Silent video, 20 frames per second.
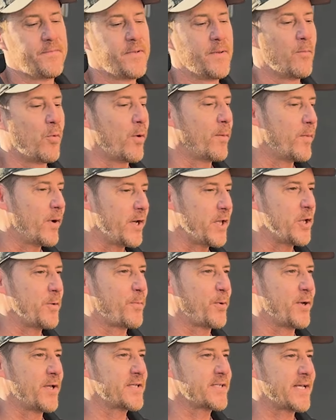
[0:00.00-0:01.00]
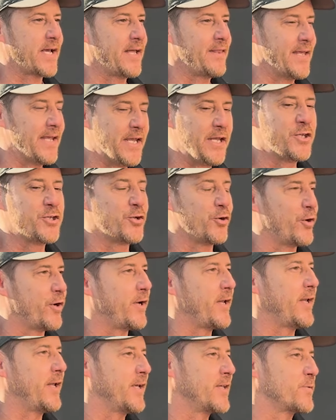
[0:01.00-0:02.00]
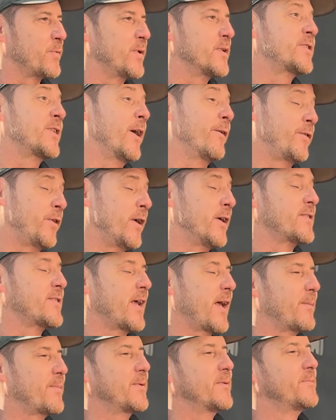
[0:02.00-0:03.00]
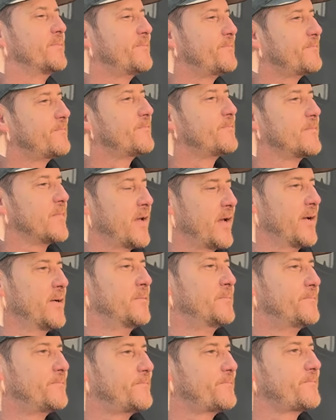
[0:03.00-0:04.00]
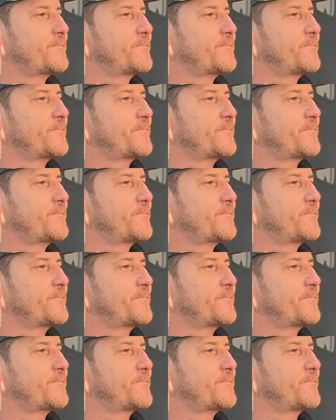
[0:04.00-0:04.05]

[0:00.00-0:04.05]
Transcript: the more money you put aside, the easier it is when stuff does happen. Yeah, for yeah. sure.